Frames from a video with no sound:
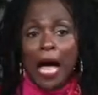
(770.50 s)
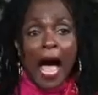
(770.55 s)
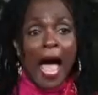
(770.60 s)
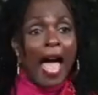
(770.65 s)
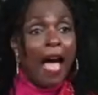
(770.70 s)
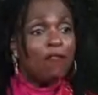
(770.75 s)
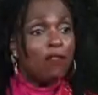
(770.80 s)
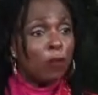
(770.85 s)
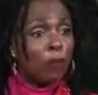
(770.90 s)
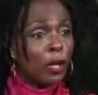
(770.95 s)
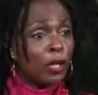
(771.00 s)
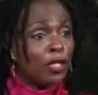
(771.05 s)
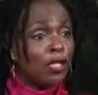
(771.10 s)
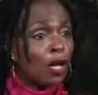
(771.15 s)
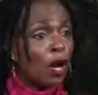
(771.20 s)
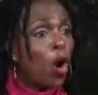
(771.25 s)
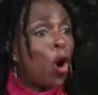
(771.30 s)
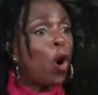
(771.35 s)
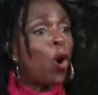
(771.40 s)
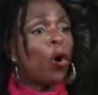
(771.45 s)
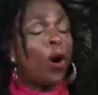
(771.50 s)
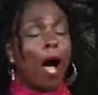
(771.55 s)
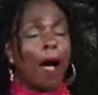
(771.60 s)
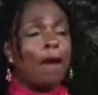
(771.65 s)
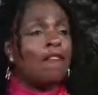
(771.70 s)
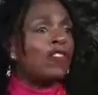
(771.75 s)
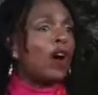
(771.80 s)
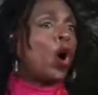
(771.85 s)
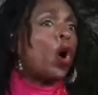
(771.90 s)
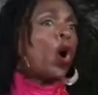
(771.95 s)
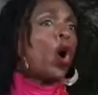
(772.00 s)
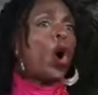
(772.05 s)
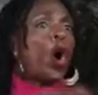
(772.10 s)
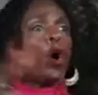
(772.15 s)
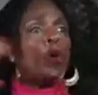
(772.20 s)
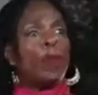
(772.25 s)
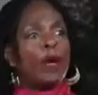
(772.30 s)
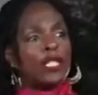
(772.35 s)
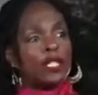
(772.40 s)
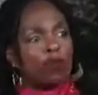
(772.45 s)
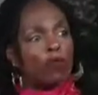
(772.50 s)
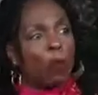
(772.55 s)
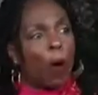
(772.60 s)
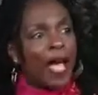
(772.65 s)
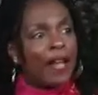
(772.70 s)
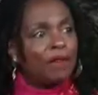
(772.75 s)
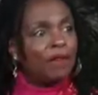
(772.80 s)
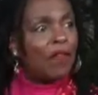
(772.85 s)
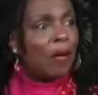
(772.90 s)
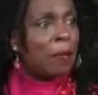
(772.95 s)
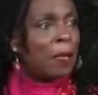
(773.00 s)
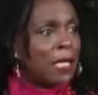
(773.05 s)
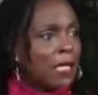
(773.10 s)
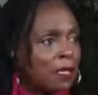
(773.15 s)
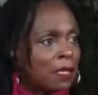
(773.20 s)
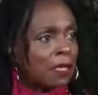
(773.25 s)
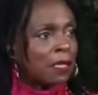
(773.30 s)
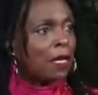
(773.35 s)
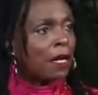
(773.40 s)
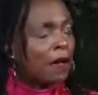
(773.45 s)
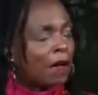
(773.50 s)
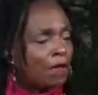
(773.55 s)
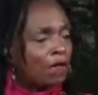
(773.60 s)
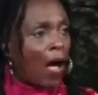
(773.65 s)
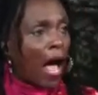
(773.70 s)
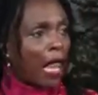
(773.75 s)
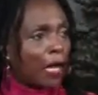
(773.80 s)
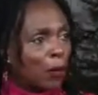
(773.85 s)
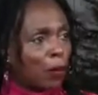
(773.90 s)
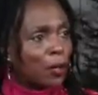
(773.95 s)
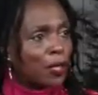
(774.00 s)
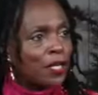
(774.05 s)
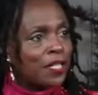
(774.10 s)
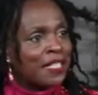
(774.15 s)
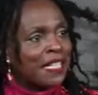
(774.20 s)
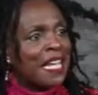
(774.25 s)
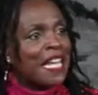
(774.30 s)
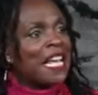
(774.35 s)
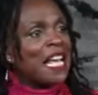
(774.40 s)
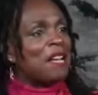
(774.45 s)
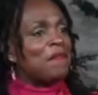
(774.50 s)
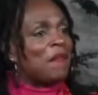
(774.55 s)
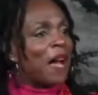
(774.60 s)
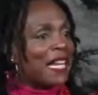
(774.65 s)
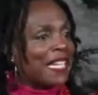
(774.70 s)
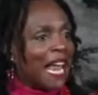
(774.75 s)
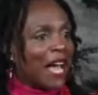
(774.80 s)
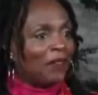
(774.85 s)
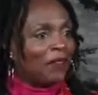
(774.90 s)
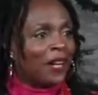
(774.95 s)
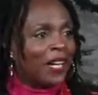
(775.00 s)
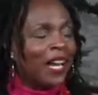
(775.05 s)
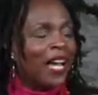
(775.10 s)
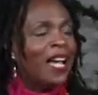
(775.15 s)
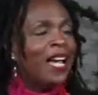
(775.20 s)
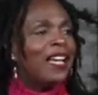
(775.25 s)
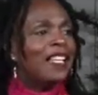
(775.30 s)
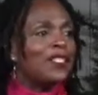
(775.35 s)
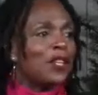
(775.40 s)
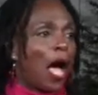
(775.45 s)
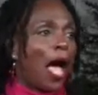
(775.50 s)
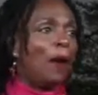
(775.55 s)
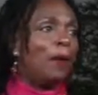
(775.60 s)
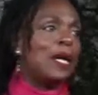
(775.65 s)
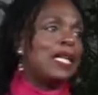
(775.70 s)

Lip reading: I have a whole bunch of white feminist followers in my network, so I